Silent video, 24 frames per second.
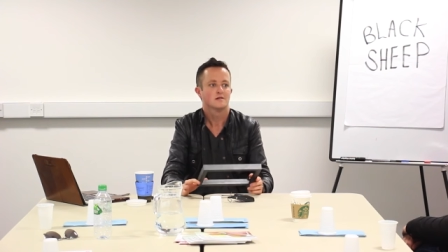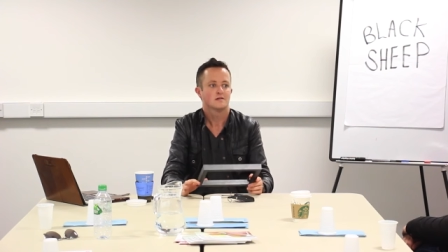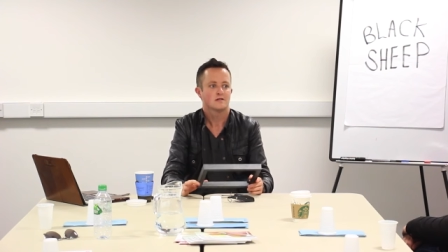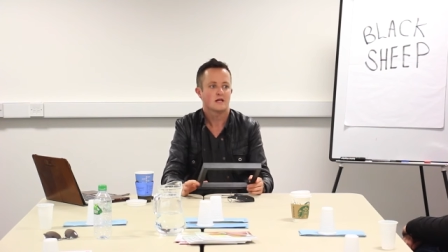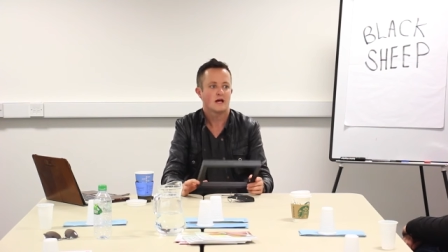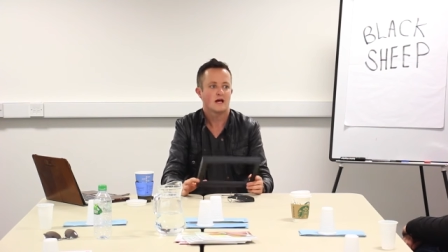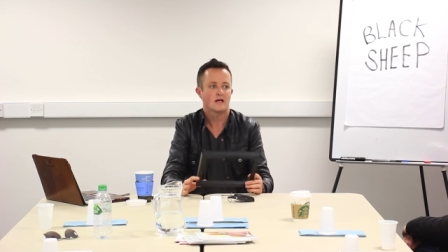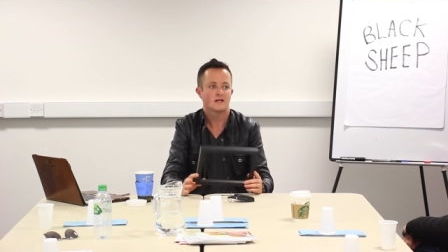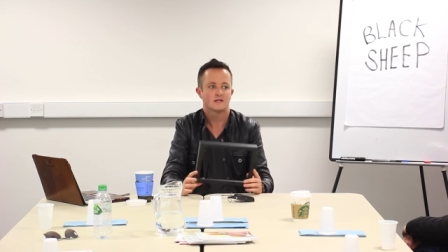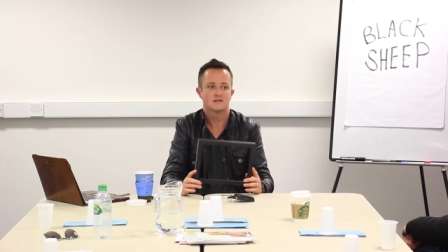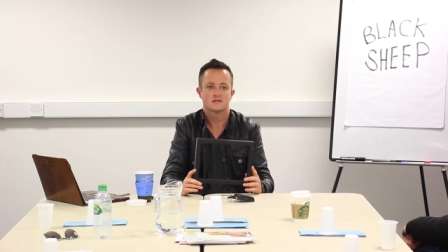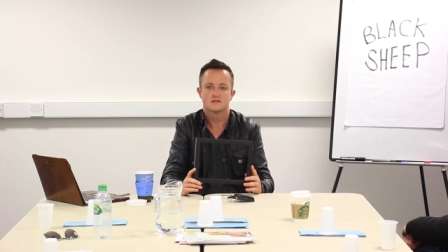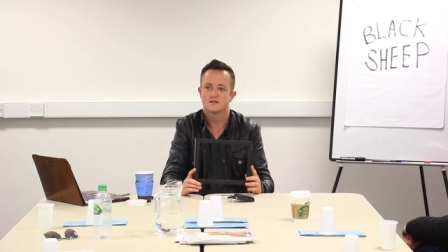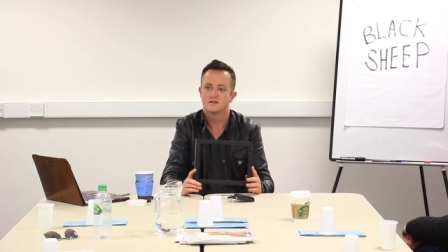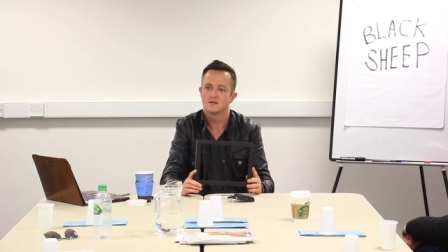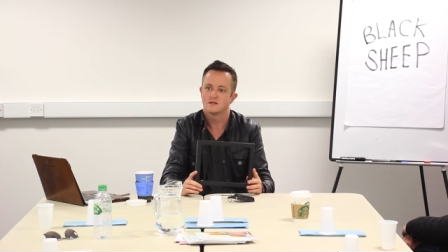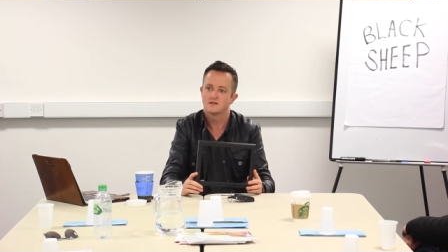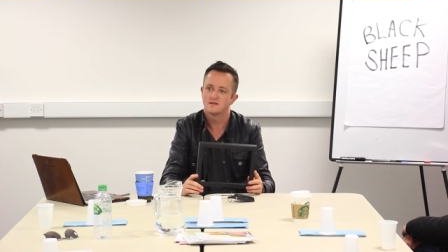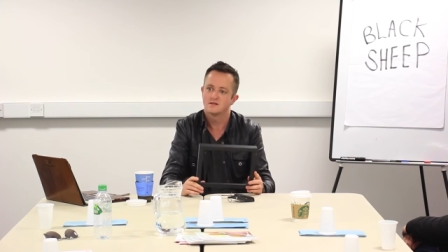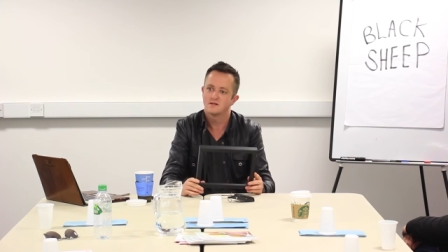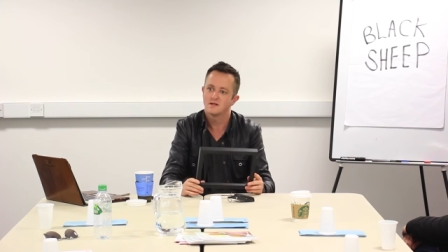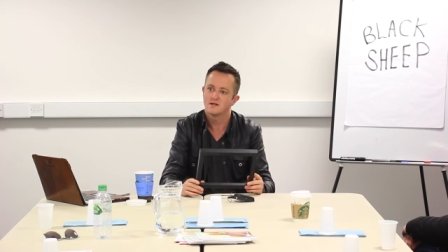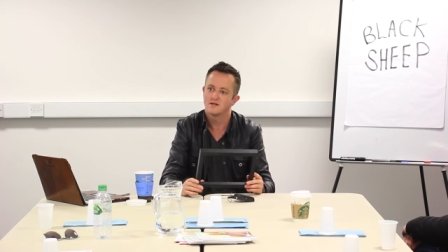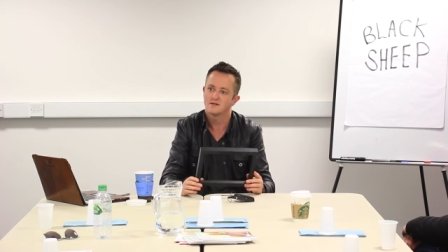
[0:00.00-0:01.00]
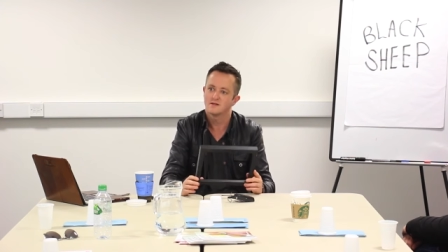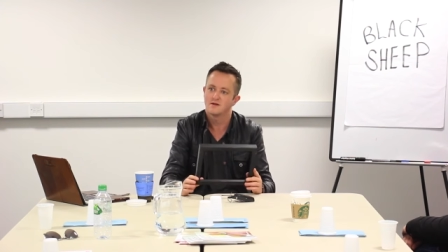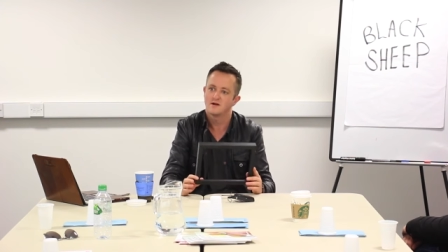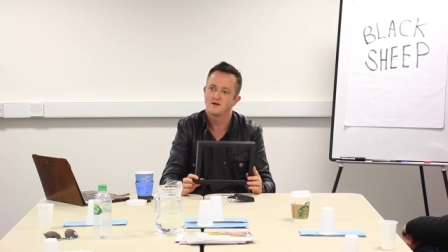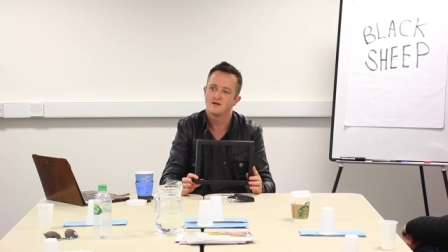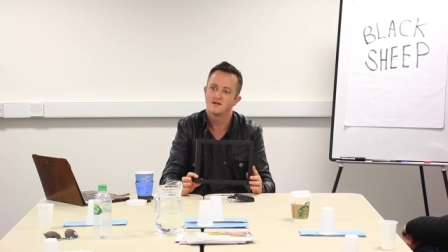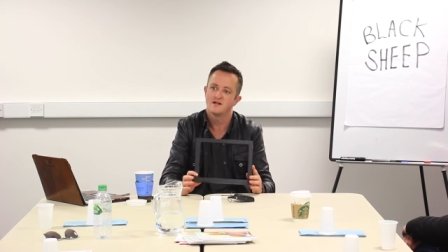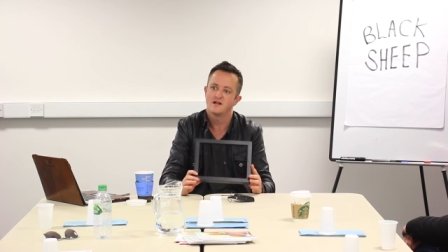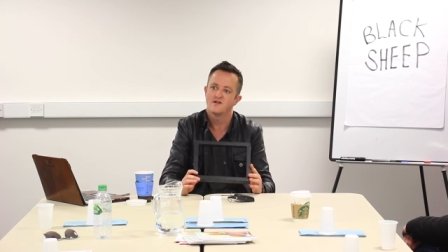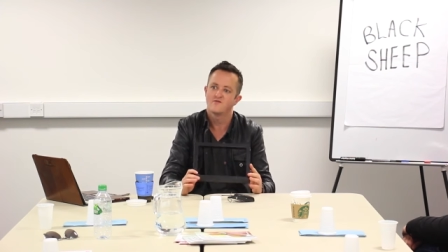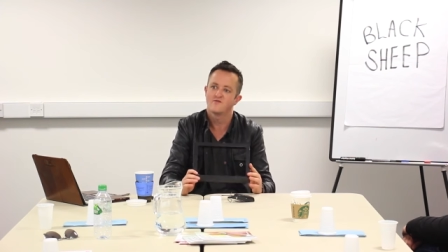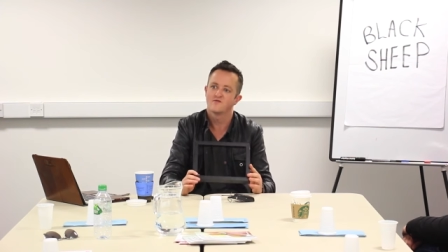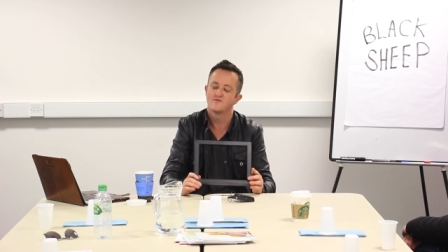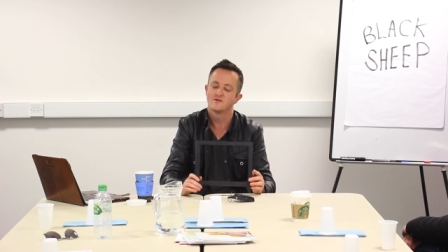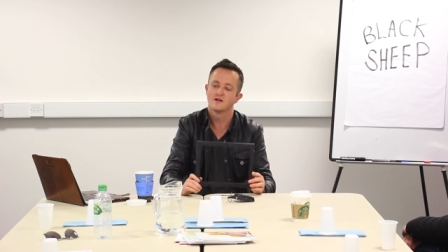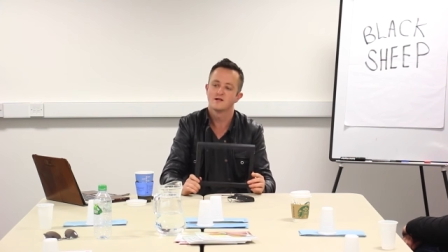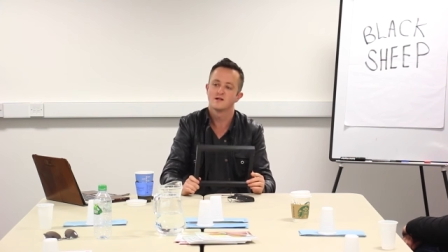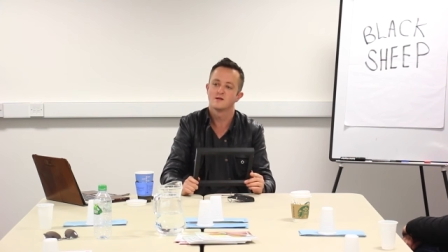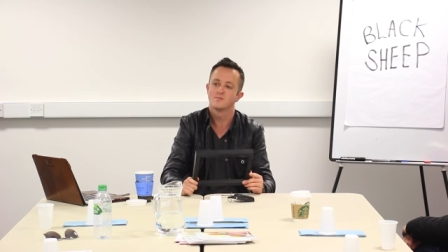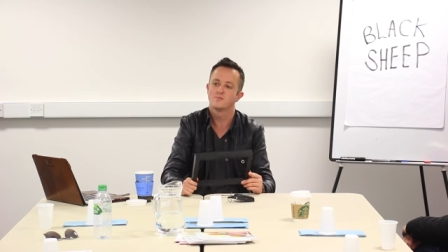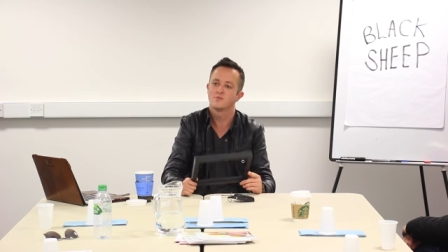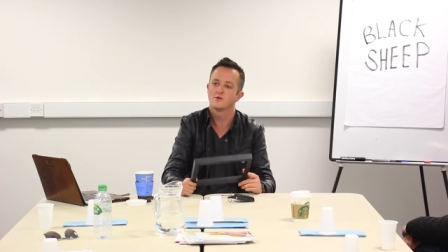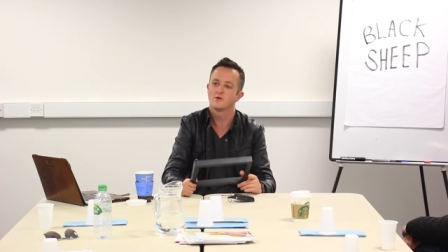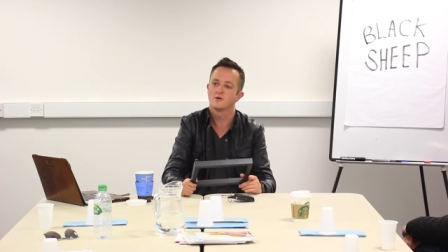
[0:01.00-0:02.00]
Sad statistic that I never
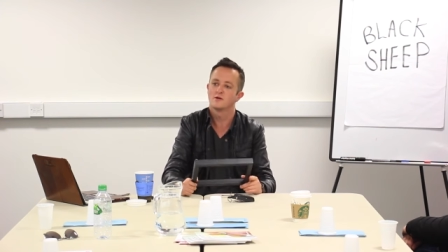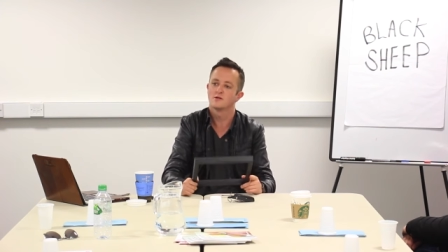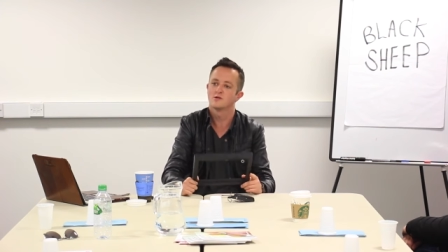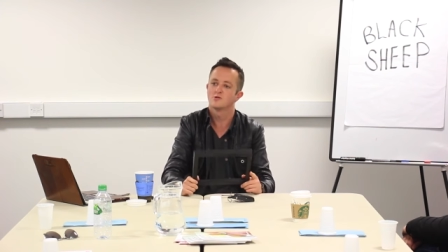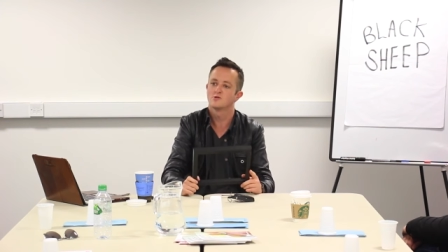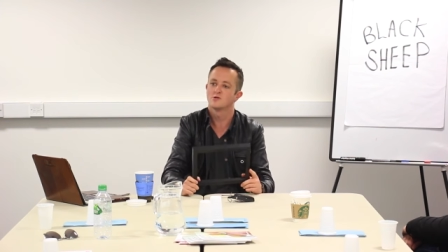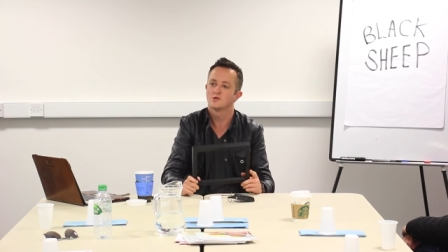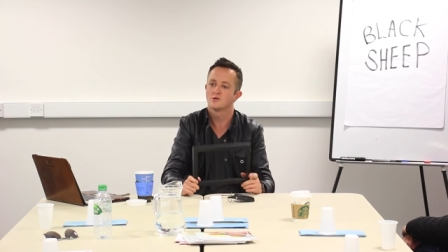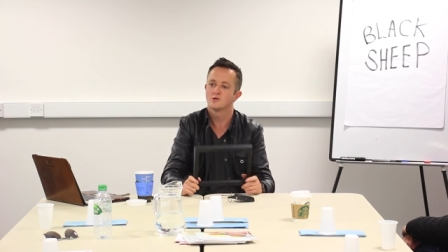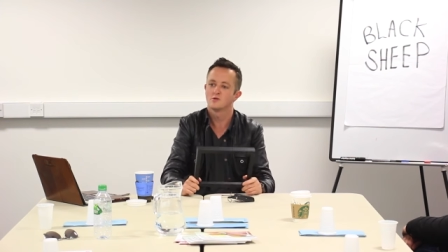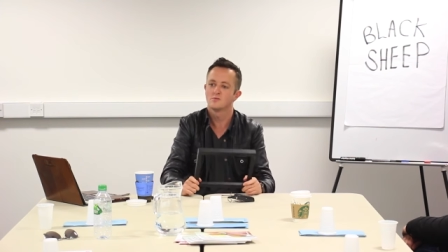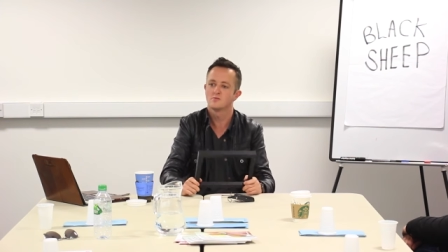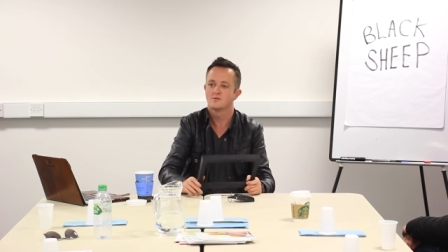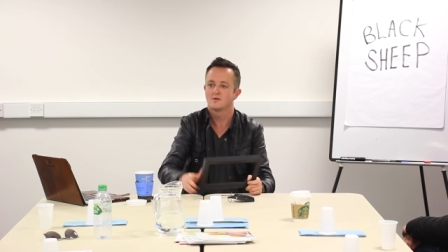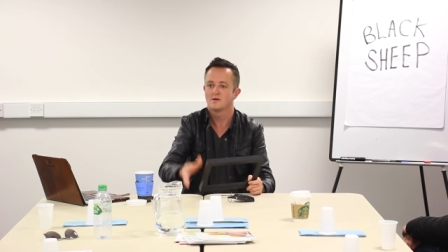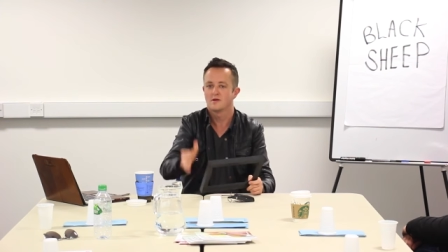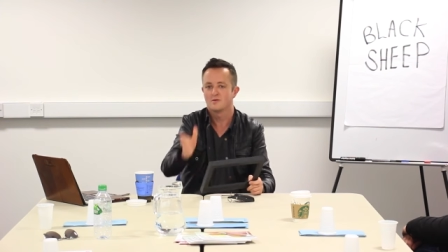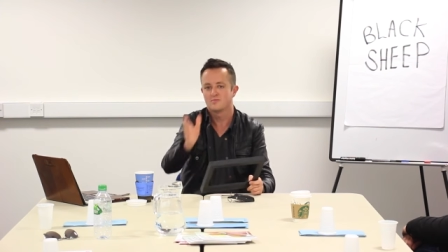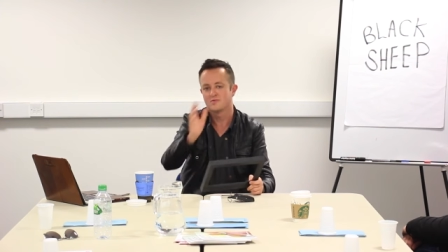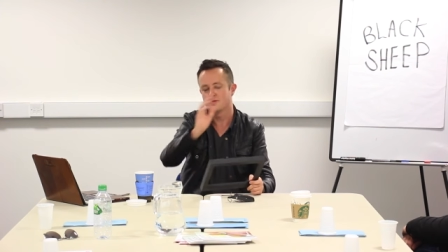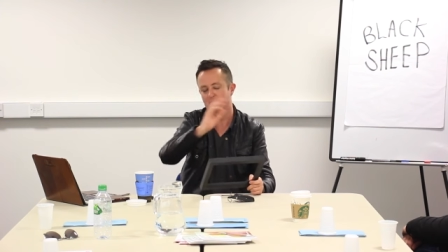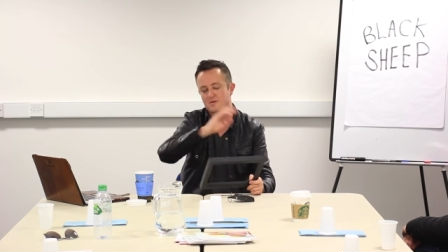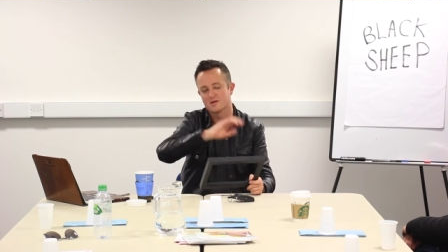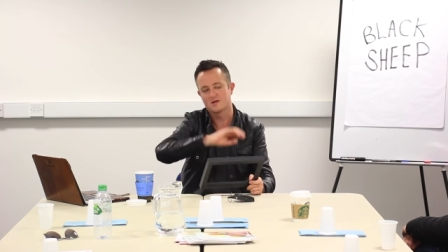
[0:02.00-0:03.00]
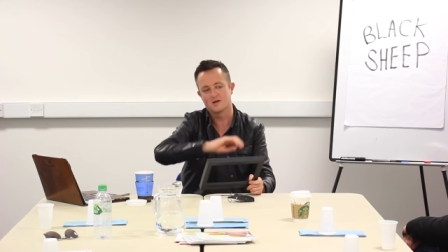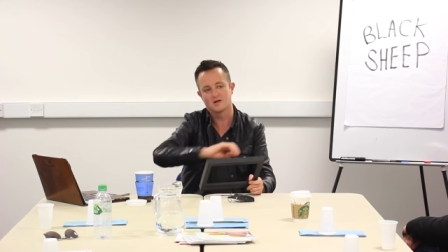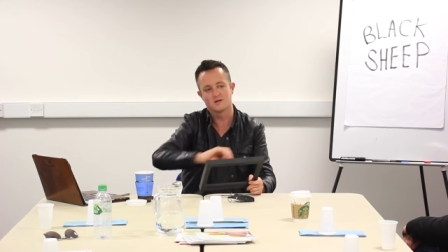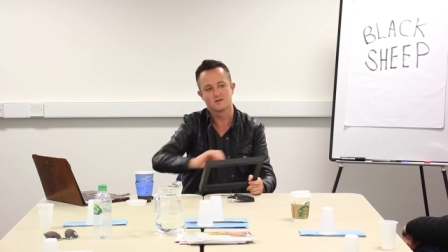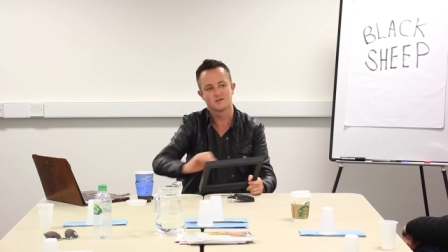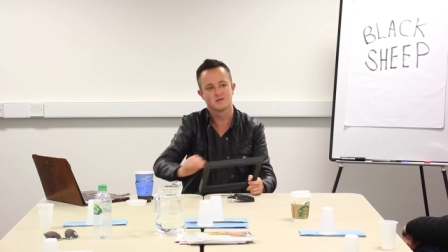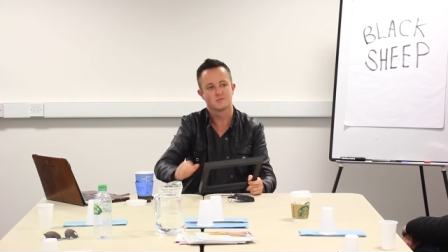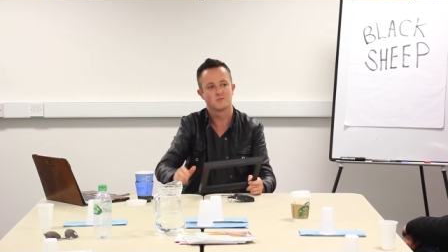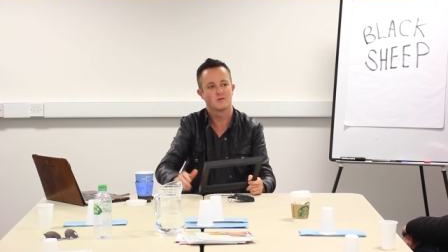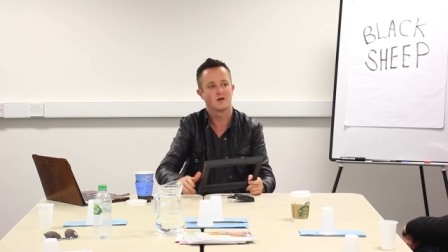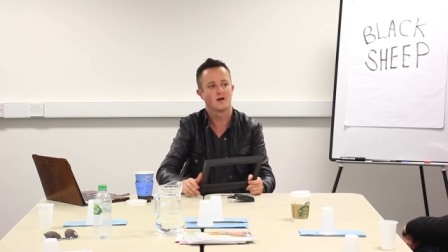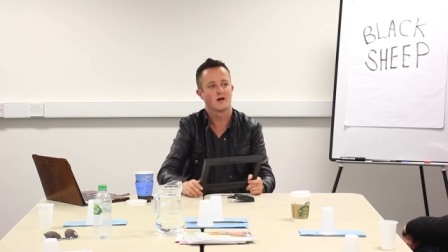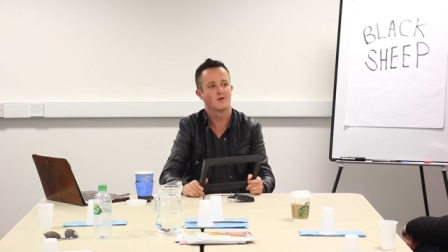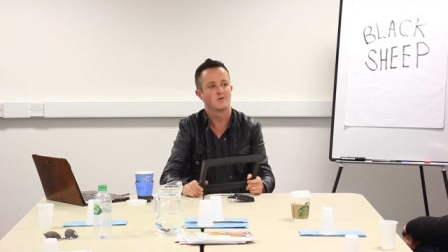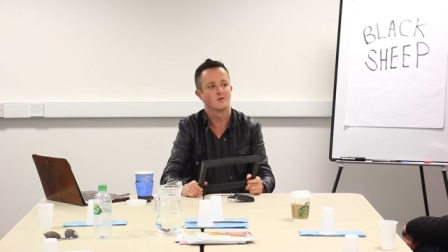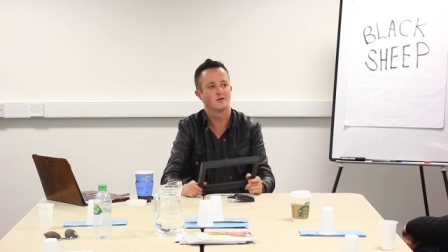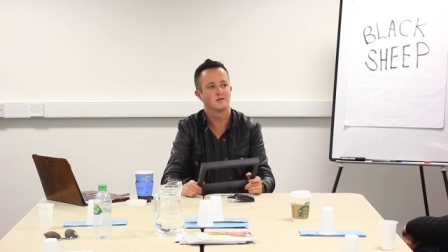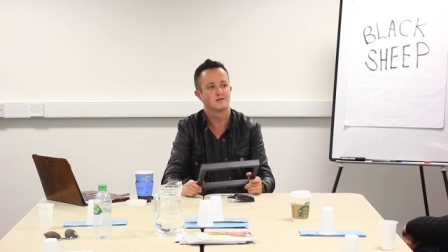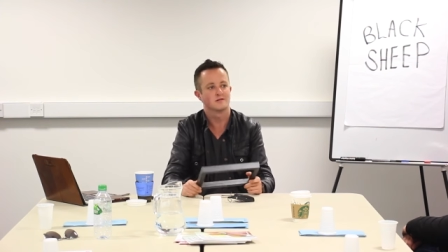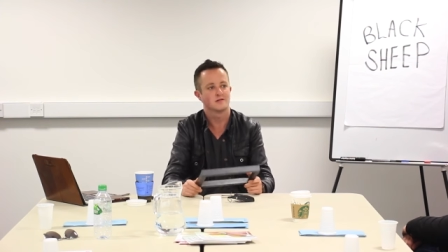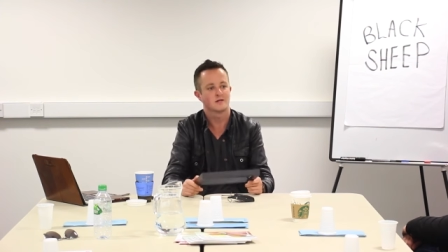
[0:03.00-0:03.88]
really put on YouTube. I'll probably cut this bit out.